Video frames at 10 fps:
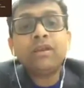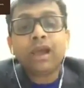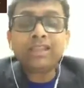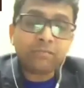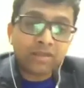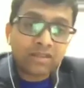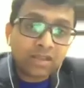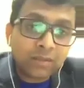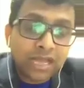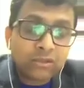I think Mr.
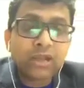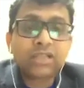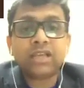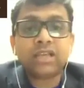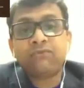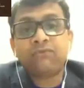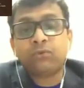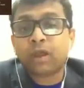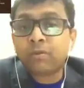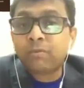Imdadullah Sharif would
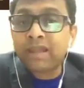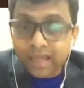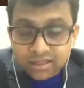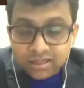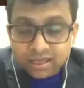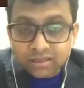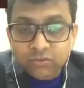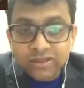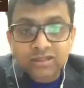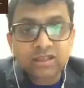probably answer these
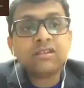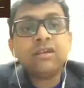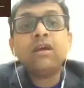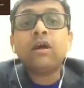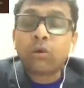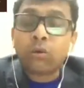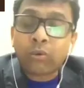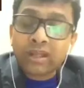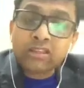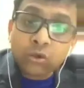questions
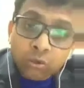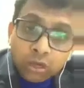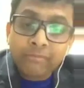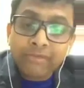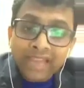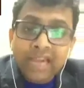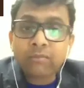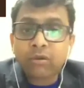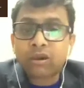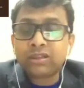once you mail him
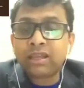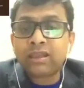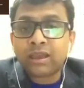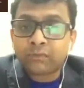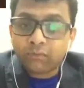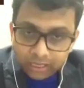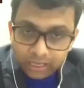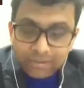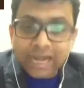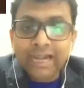on the
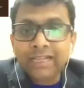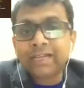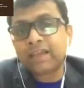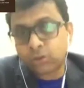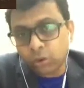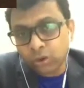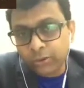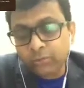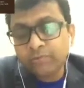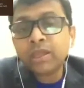email ID that I told
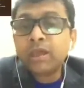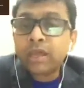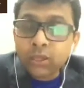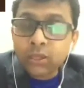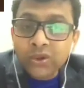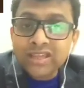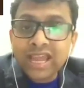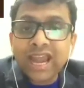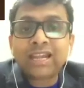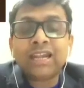you,
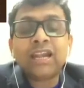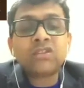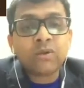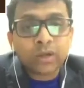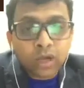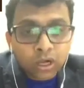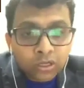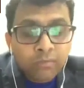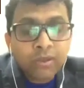usa@indusviva.com.